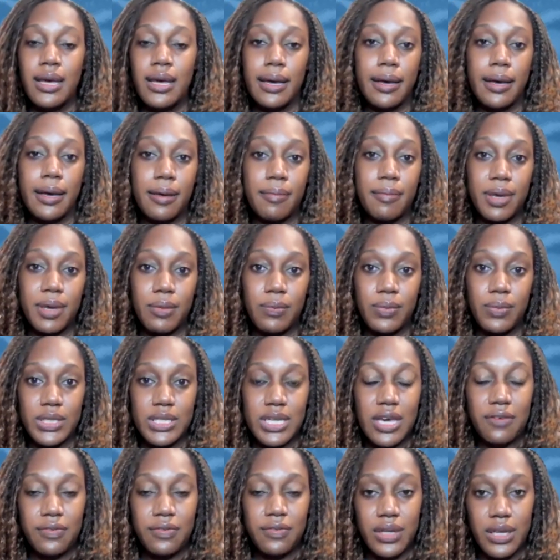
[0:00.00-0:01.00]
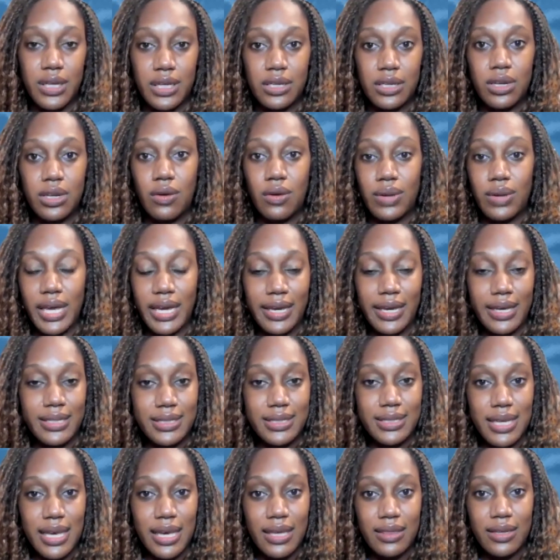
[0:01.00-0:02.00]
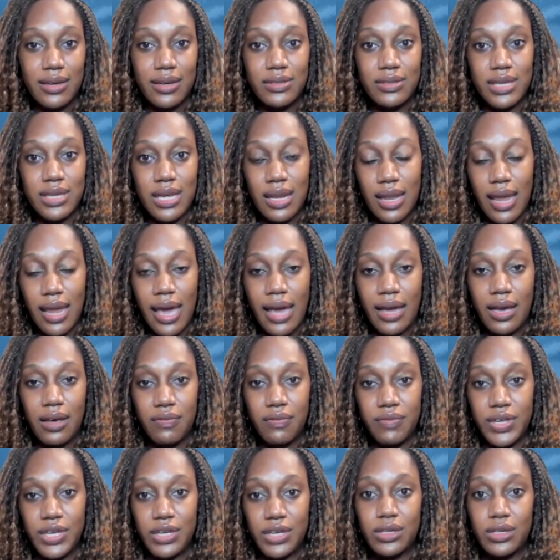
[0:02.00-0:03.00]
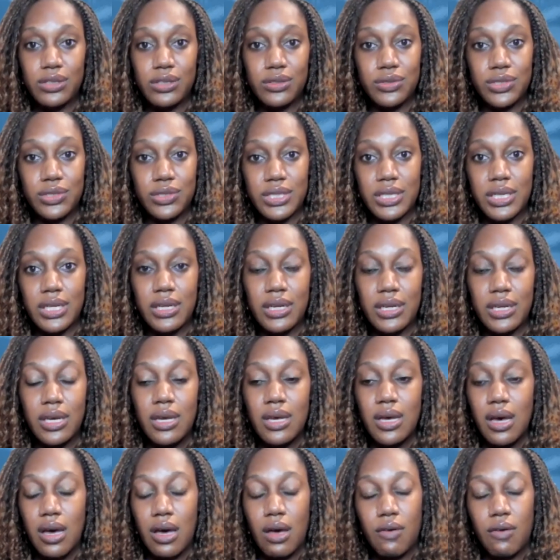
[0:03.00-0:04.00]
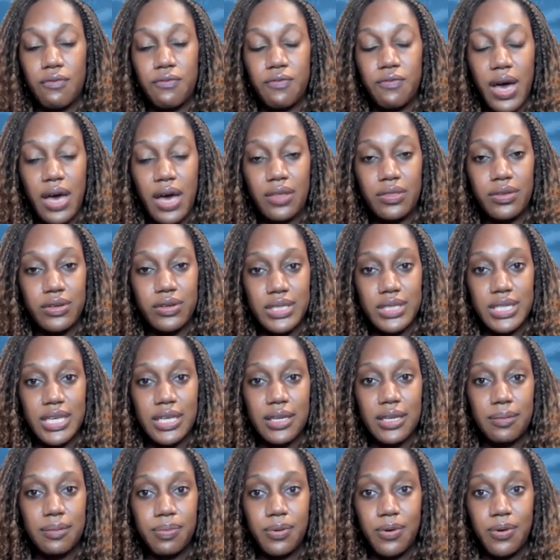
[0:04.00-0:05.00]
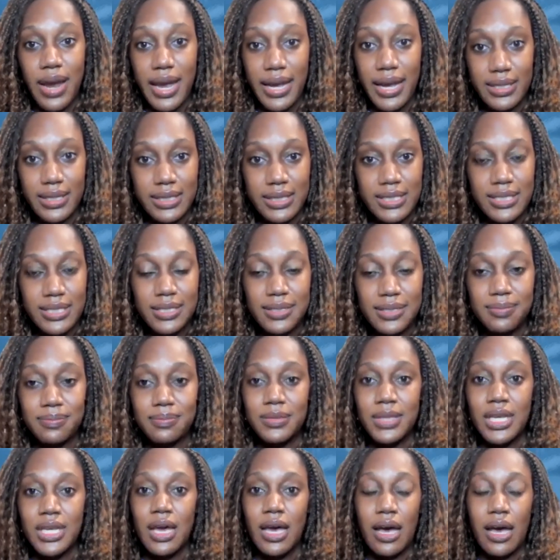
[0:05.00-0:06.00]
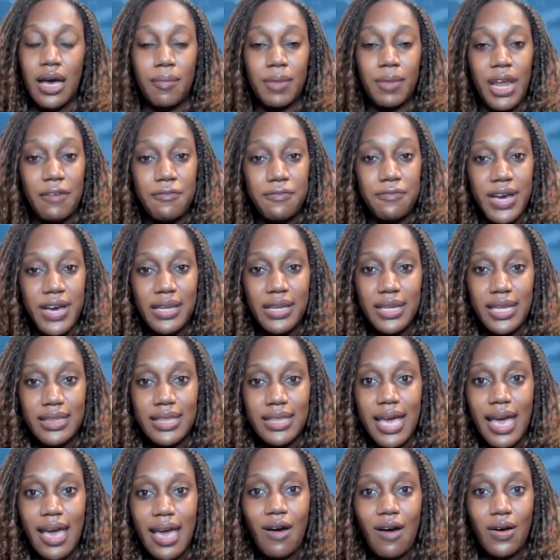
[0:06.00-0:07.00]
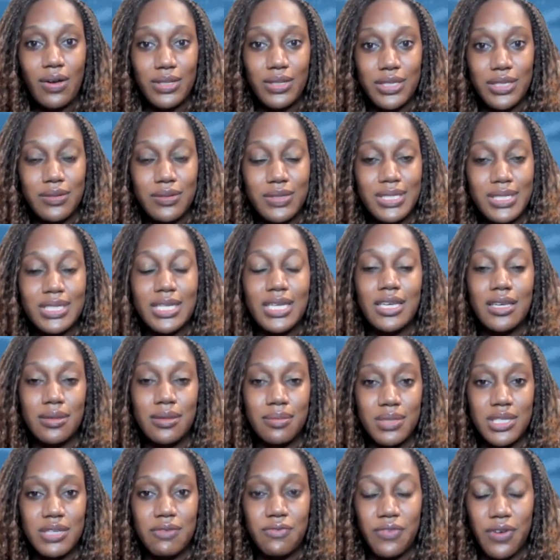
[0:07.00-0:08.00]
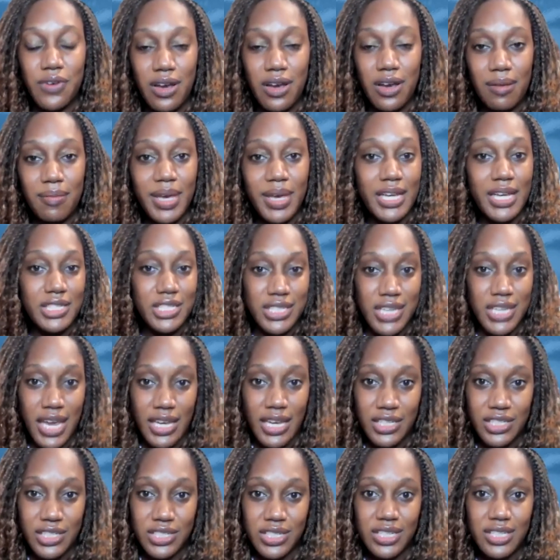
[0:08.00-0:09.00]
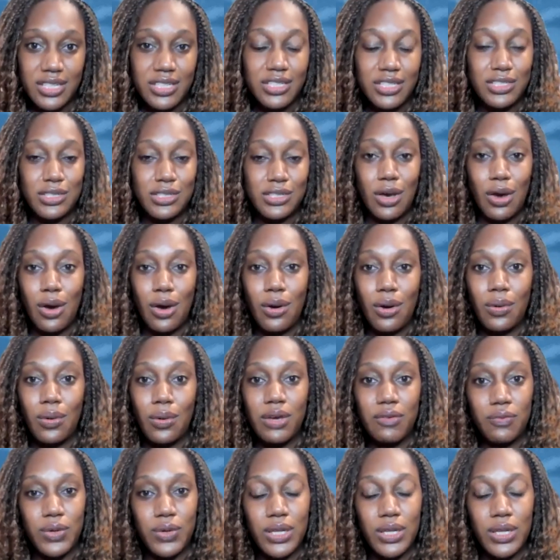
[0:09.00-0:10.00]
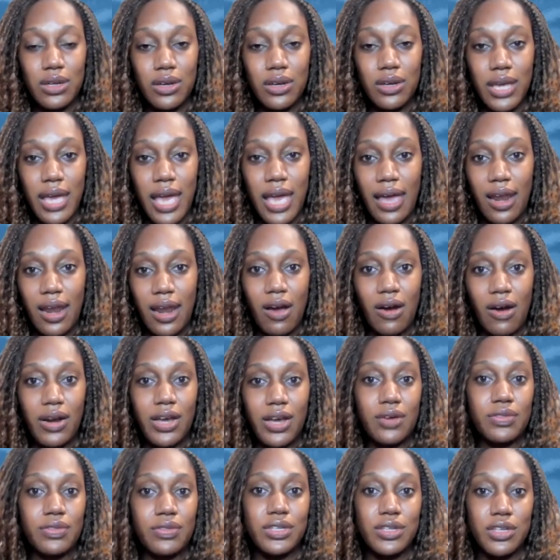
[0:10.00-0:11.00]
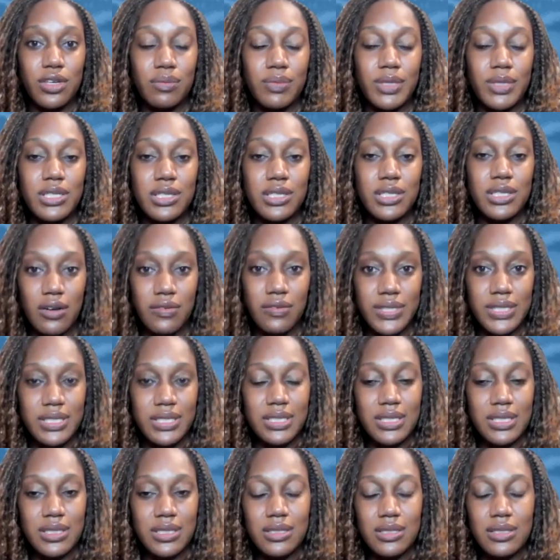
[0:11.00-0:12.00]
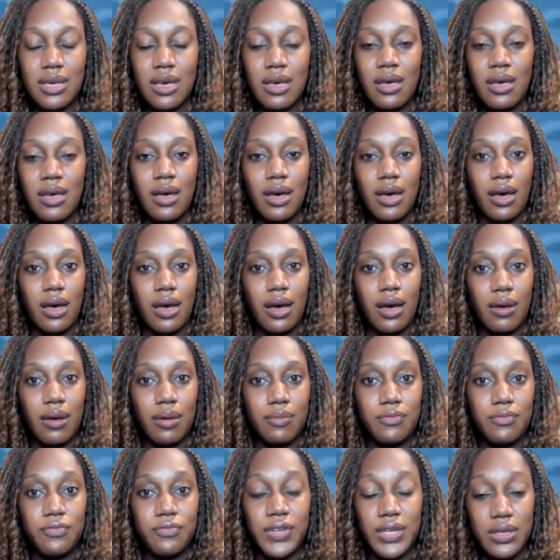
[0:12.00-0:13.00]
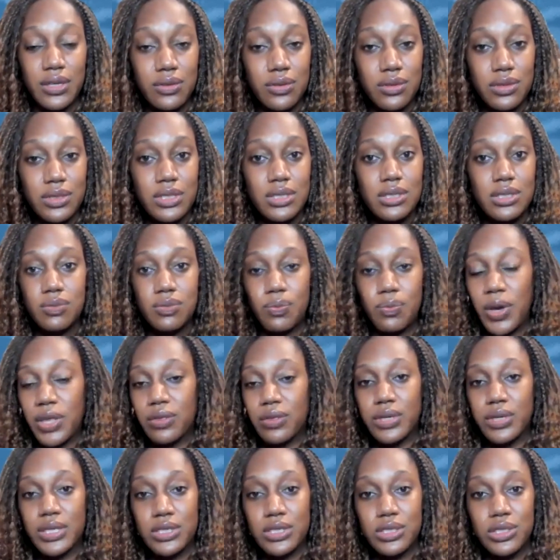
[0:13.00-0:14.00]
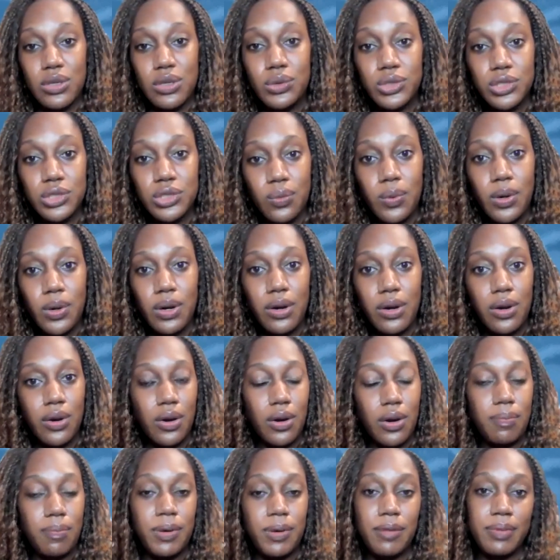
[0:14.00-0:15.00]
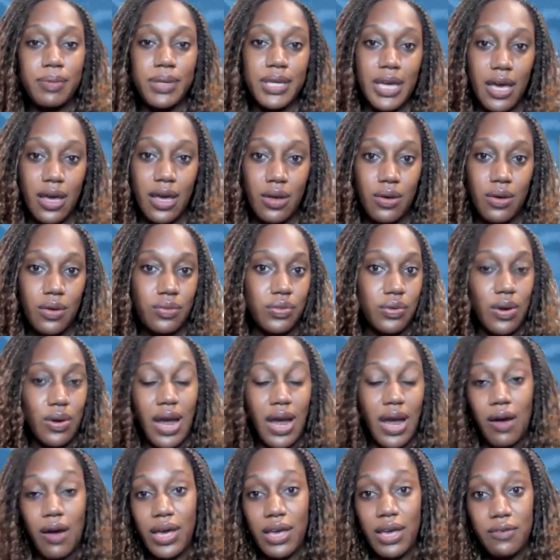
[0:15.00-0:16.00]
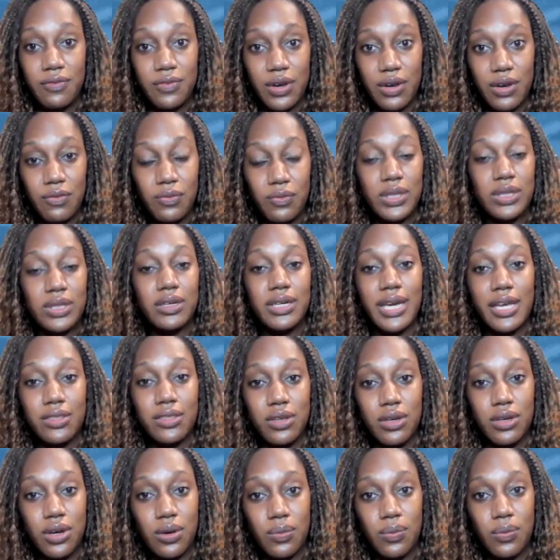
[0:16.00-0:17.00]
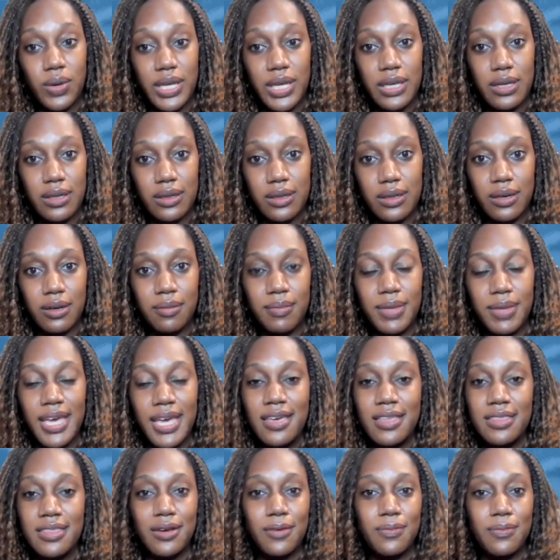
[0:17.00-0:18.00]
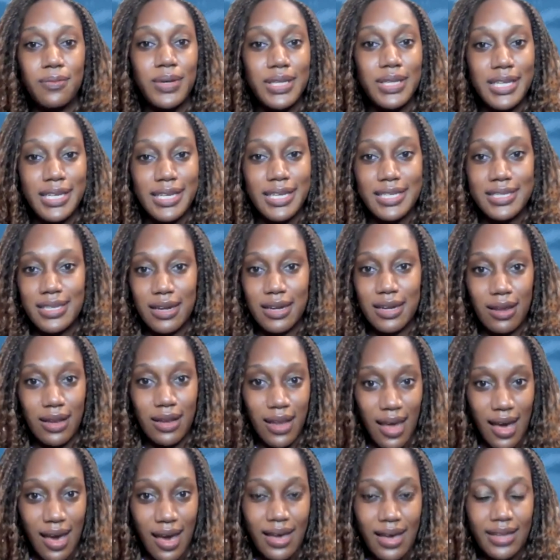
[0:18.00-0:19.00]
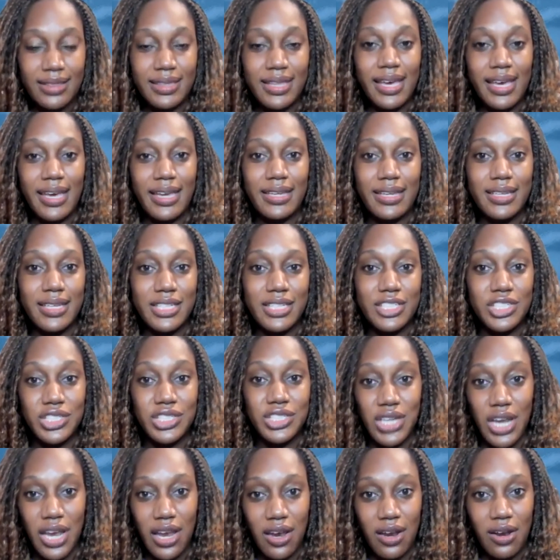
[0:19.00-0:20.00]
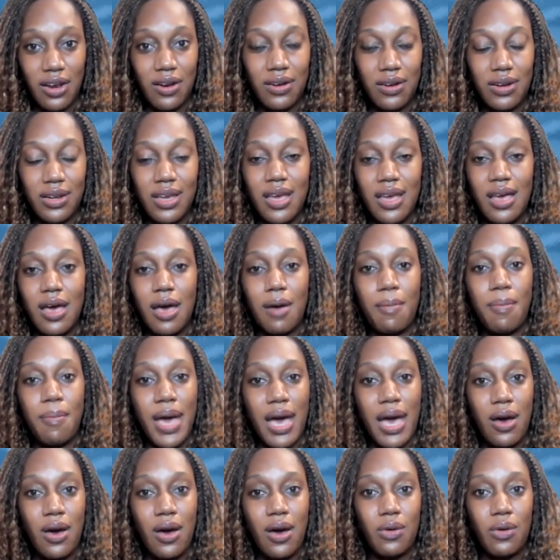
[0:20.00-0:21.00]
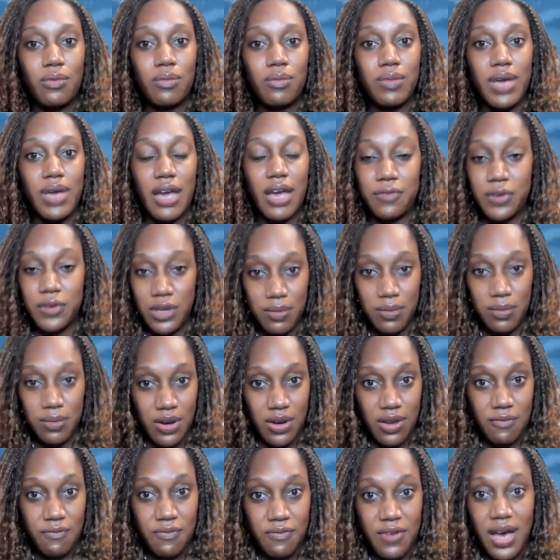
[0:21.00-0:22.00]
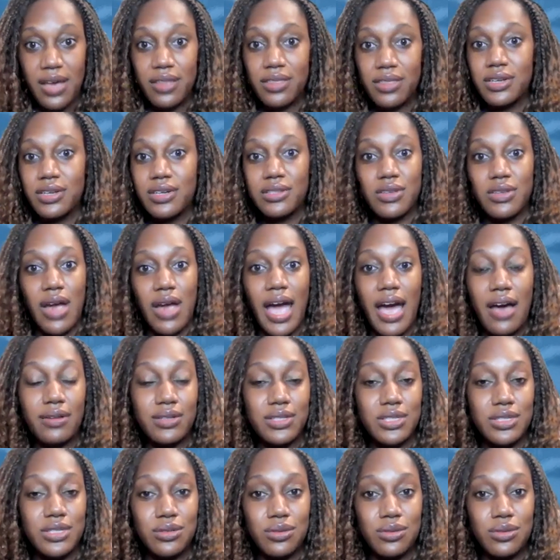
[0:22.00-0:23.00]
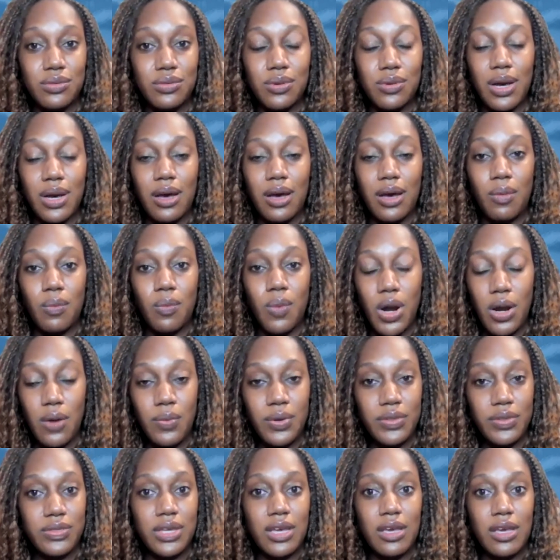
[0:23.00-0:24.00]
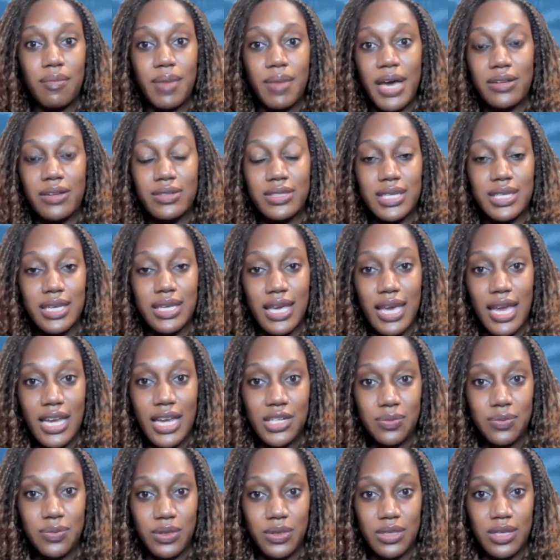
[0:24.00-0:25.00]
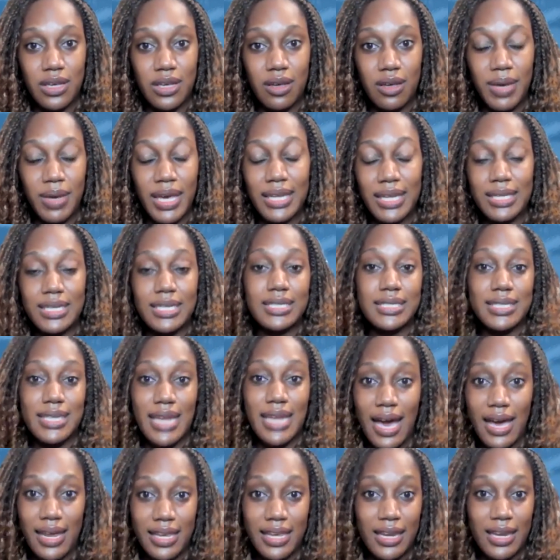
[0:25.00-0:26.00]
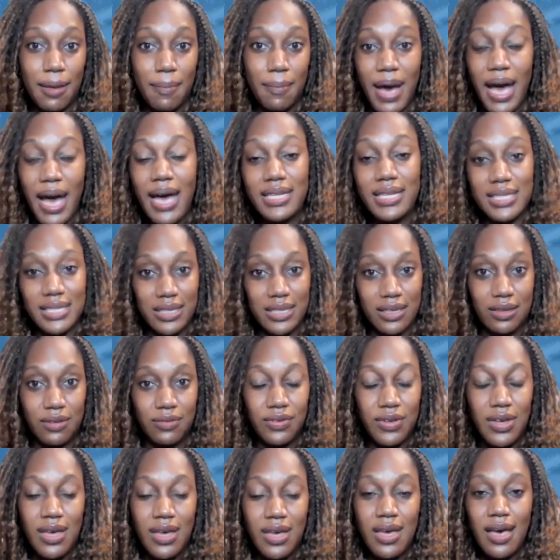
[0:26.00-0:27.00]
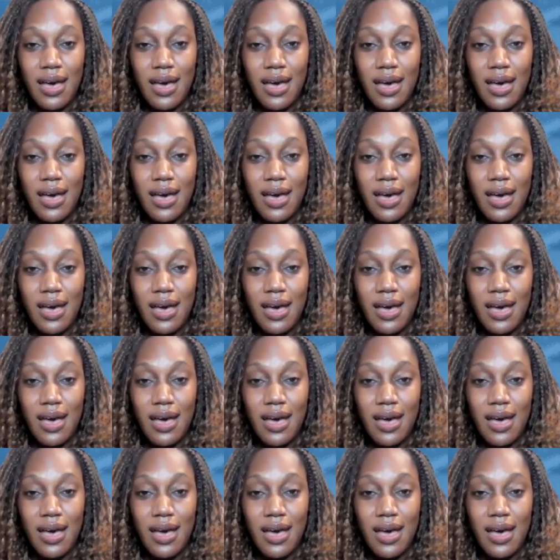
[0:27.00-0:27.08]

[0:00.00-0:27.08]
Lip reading: And we definitely know, like I said, there's a lack of inclusion of fathers in practice. And I find that that also stems from education. So if we look at our health and human services fields, whether it's social work or public health or however, if we look at the curriculum, there really isn't a lot that is shared about African-American fathers or how to work with them, how to engage with them, at least not in a positive